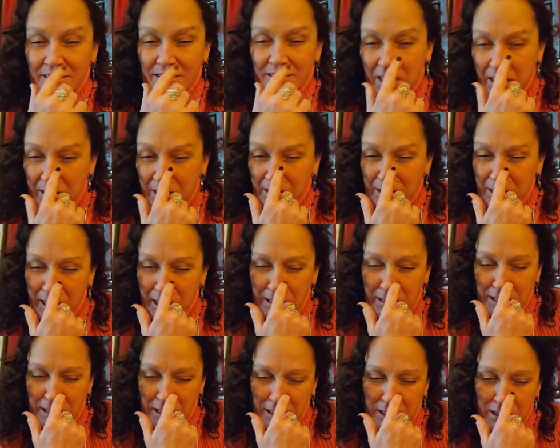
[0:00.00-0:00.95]
And
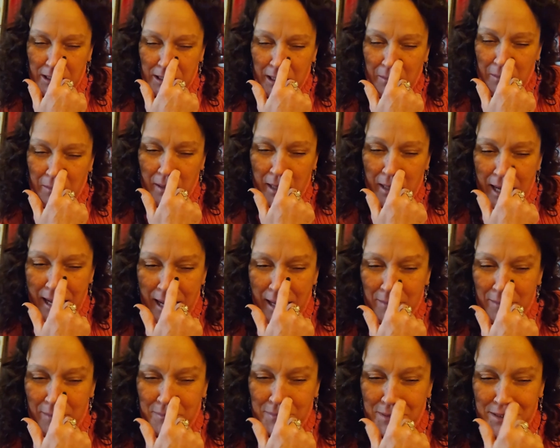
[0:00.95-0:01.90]
that's usually what
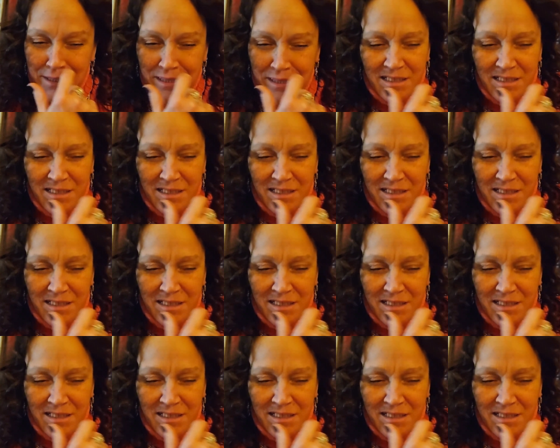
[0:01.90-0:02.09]
happens.